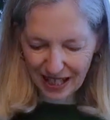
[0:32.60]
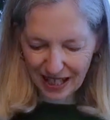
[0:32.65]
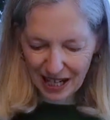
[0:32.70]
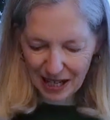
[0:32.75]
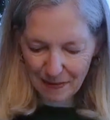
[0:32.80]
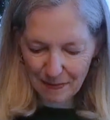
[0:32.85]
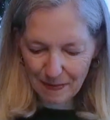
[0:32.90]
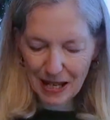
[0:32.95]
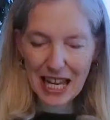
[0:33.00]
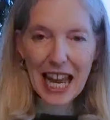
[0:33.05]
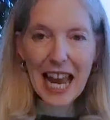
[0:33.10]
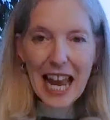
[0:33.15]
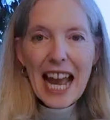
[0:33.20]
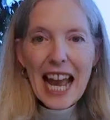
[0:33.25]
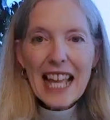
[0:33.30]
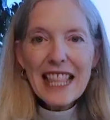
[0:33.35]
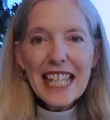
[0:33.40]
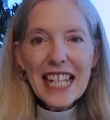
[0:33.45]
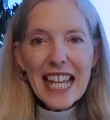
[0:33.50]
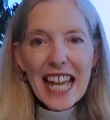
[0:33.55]
Um,
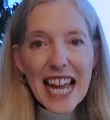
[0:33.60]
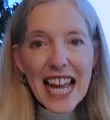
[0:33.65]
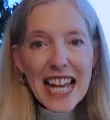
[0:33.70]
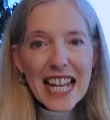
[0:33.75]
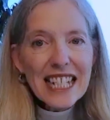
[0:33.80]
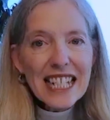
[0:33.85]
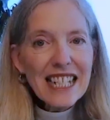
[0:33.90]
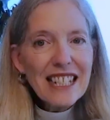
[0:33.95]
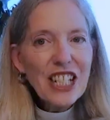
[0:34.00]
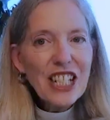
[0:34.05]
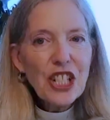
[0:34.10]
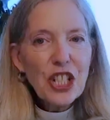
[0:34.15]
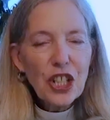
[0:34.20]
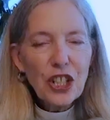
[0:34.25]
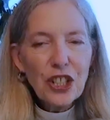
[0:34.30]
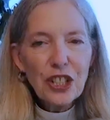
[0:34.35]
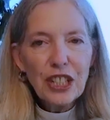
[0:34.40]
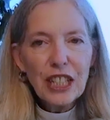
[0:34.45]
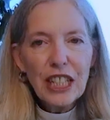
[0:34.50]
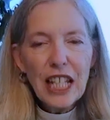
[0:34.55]
and the end is
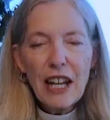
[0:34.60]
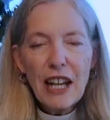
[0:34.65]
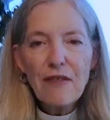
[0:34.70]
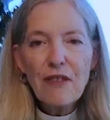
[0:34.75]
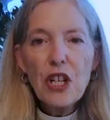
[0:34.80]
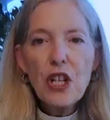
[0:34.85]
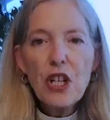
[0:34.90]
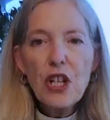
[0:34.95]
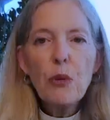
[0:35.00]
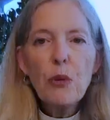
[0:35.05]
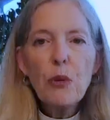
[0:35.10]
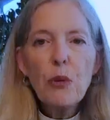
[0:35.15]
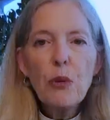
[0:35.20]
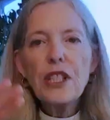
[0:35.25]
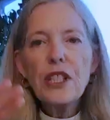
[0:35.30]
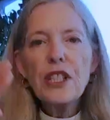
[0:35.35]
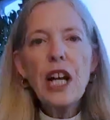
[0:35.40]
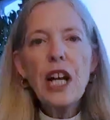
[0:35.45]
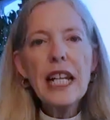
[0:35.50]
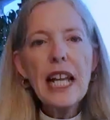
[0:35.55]
eternal life, which
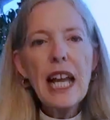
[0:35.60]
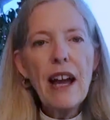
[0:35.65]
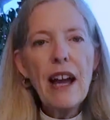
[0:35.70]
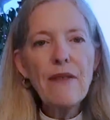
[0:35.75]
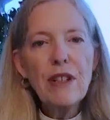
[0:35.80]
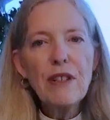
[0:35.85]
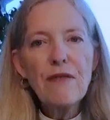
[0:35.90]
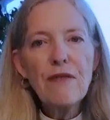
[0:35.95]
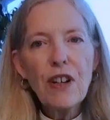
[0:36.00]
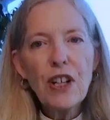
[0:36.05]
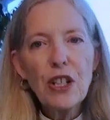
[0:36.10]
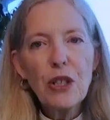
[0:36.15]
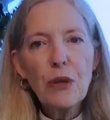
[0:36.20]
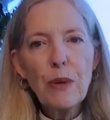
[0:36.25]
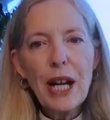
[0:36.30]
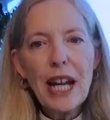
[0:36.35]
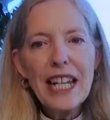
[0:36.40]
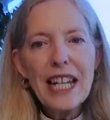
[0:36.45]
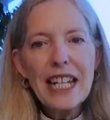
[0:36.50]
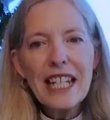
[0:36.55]
is not heaven far
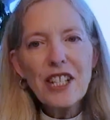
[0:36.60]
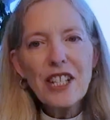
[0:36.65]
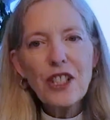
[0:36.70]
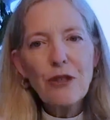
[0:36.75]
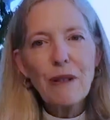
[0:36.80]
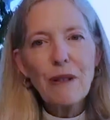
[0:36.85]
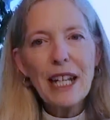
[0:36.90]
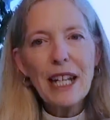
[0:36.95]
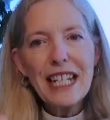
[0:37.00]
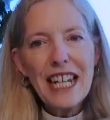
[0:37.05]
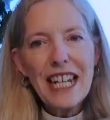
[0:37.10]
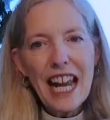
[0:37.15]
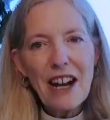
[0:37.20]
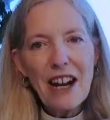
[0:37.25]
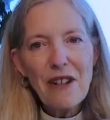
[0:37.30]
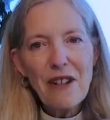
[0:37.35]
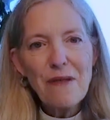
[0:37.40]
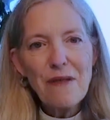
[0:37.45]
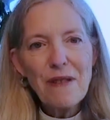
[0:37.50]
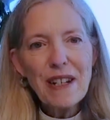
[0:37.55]
away. It's right
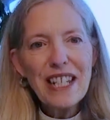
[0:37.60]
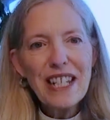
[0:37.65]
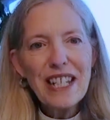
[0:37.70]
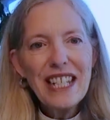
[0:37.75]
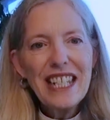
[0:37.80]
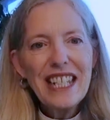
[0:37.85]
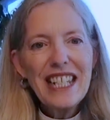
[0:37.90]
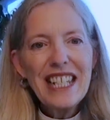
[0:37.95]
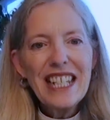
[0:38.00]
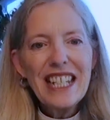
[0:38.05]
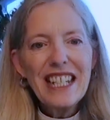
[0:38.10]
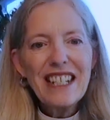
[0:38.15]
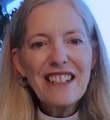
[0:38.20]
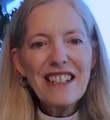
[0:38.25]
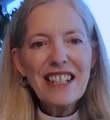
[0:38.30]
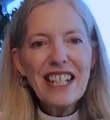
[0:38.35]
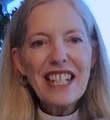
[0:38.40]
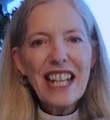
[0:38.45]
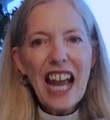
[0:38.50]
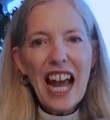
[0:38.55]
now. It's
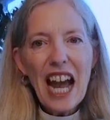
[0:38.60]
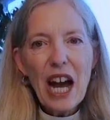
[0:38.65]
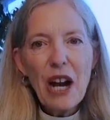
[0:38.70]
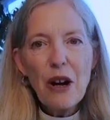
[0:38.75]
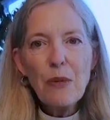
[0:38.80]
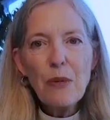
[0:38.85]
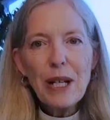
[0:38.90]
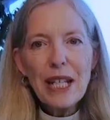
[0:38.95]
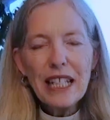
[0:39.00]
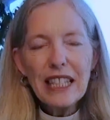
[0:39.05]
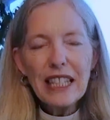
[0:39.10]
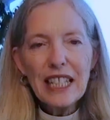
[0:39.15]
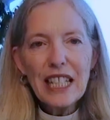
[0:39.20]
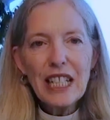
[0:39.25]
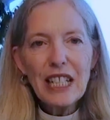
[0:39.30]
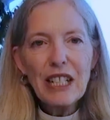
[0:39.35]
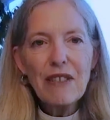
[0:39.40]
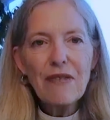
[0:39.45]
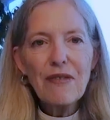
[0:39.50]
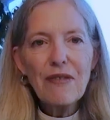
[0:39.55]
like how we
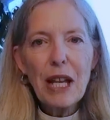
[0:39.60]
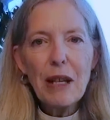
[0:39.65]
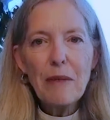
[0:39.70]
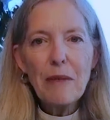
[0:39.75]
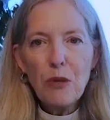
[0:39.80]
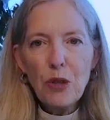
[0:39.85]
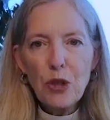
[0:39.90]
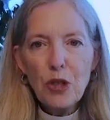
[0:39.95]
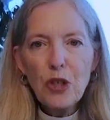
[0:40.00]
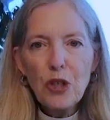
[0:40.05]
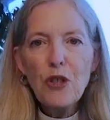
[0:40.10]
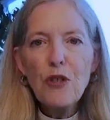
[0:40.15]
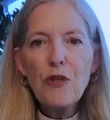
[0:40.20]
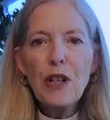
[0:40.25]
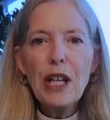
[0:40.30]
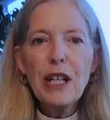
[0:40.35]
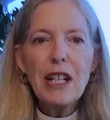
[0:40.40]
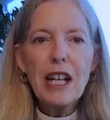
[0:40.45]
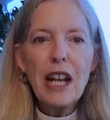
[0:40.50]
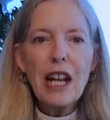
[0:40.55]
live and move
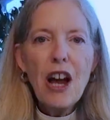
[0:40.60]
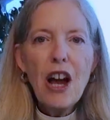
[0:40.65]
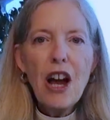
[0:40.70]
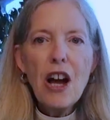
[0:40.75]
and